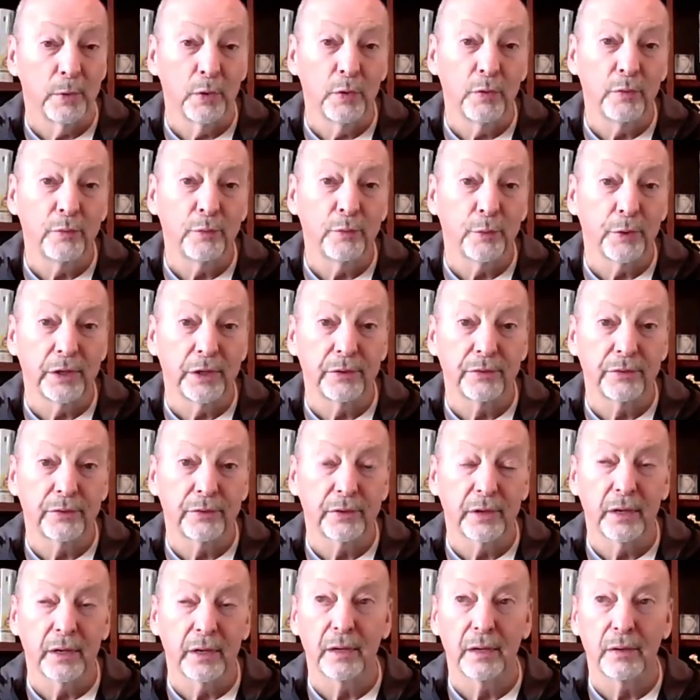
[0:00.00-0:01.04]
So moved
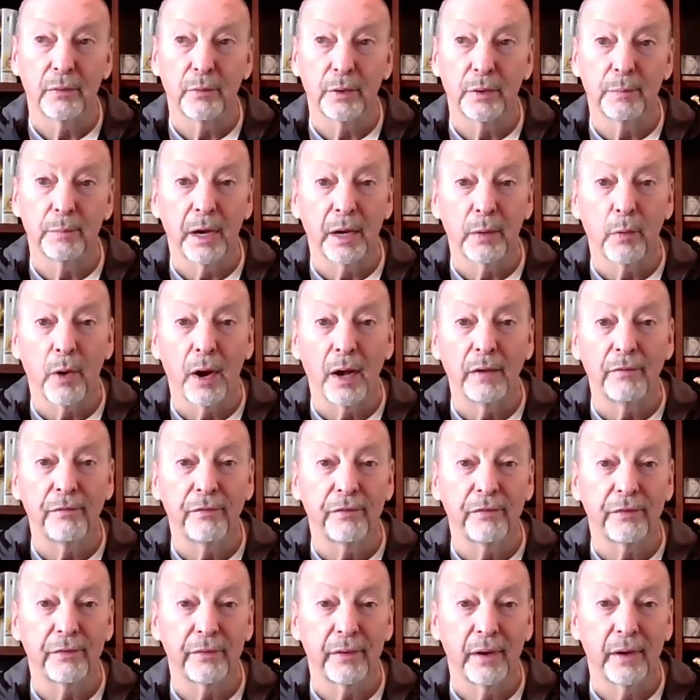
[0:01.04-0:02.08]
with
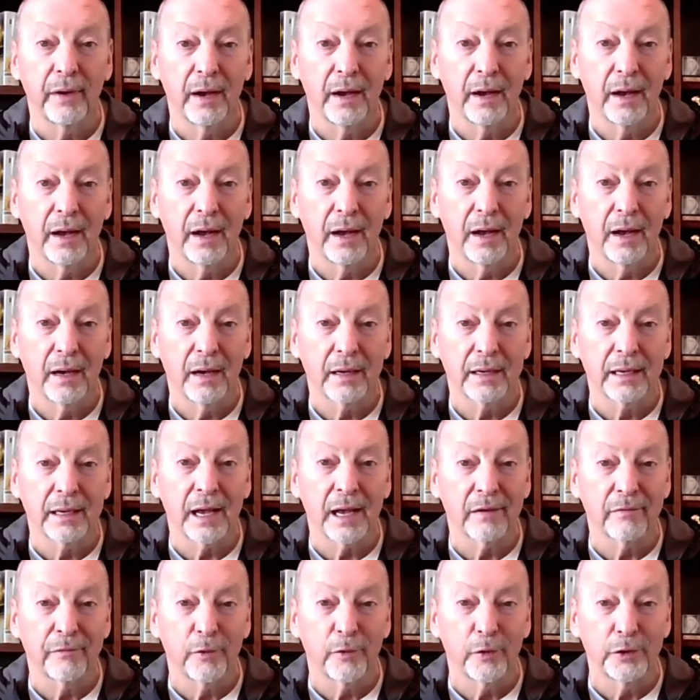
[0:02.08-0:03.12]
my wife,
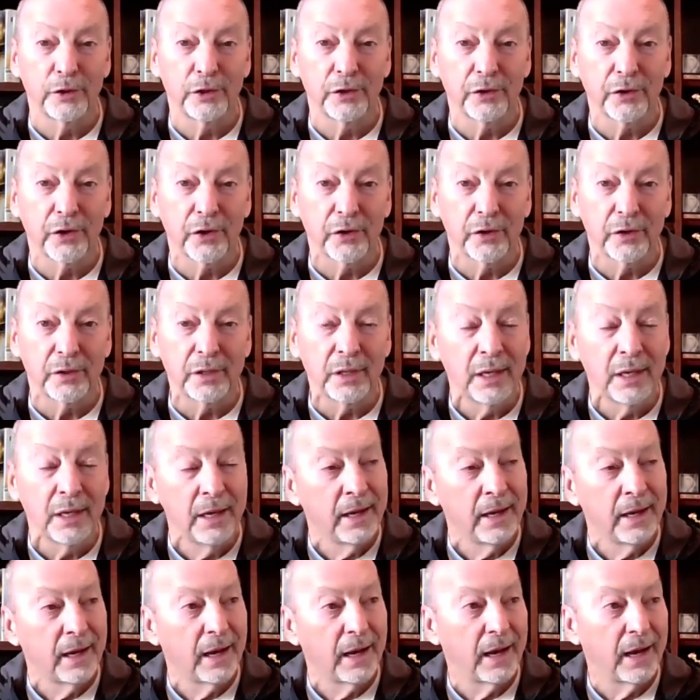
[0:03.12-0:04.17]
California
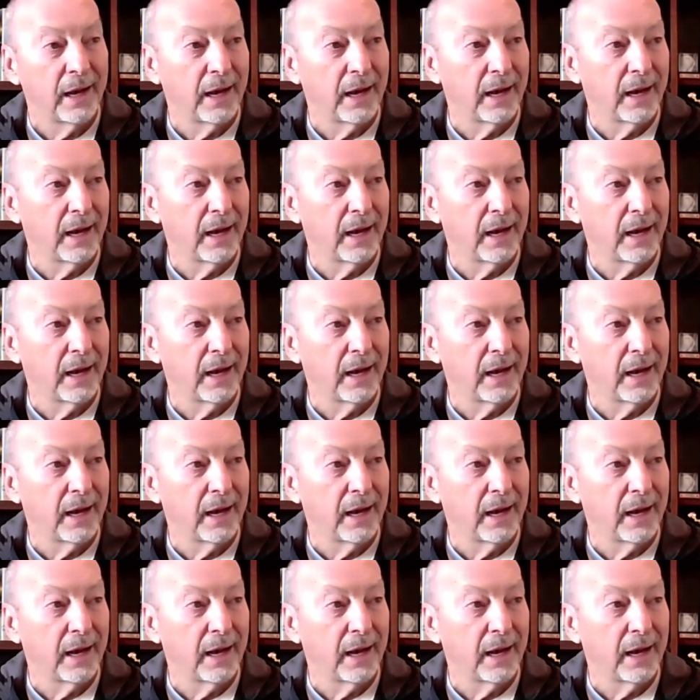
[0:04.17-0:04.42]
girl.